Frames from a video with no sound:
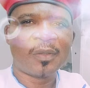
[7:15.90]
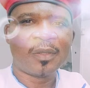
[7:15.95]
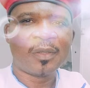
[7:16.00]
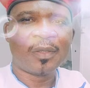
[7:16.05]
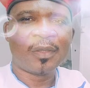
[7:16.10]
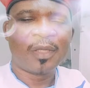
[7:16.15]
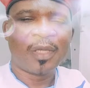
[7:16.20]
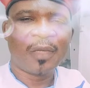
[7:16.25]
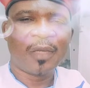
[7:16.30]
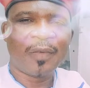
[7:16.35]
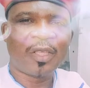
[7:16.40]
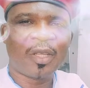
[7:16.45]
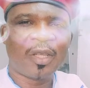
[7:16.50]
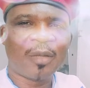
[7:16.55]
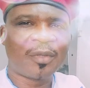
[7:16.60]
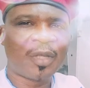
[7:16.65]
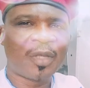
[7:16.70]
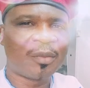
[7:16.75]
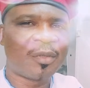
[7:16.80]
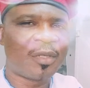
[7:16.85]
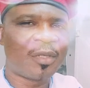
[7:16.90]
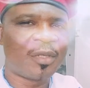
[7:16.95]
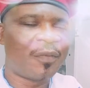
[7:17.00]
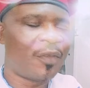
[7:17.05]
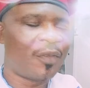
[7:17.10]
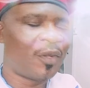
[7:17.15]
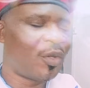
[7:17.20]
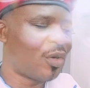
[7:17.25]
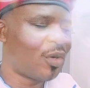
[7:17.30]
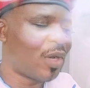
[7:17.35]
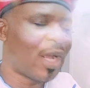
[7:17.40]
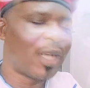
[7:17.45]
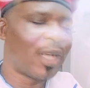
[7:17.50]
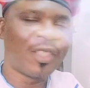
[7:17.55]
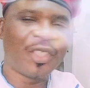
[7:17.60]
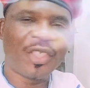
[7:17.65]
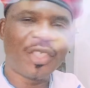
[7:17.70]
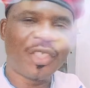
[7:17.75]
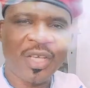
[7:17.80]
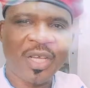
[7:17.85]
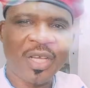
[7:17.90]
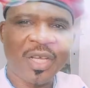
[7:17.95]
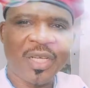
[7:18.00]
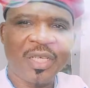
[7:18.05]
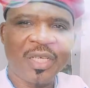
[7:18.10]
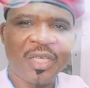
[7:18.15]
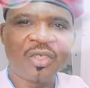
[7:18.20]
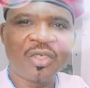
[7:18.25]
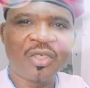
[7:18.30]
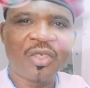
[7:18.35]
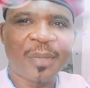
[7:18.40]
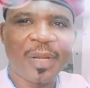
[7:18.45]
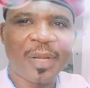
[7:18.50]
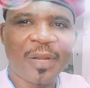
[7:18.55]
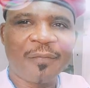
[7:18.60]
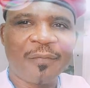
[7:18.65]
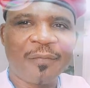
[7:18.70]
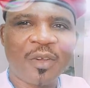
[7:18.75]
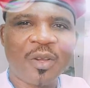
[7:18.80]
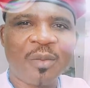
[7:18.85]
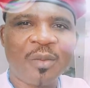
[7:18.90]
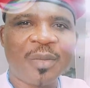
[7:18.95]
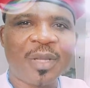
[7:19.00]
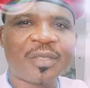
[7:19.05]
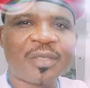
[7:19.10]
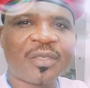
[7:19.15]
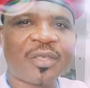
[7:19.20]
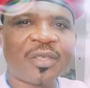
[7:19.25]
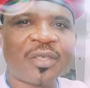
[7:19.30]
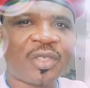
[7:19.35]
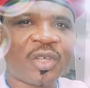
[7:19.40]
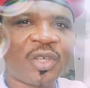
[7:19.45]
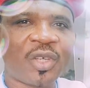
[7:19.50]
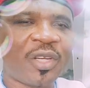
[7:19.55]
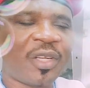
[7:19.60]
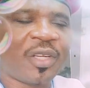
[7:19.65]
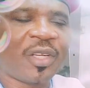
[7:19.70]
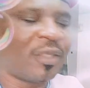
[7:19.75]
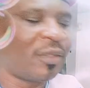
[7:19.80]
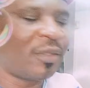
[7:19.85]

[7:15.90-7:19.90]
Give a thumbs up to the video and share on your platform as you're joining.